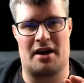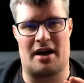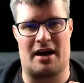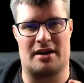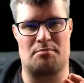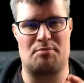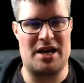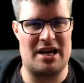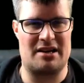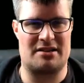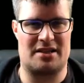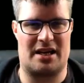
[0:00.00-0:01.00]
and
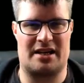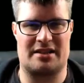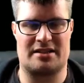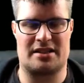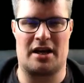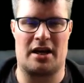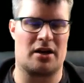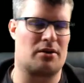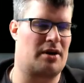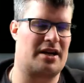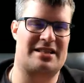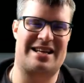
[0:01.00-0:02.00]
P says
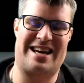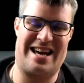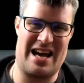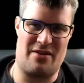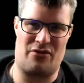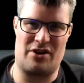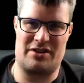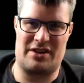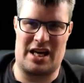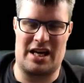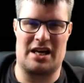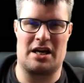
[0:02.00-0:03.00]
create
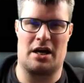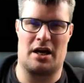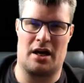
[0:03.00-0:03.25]
everything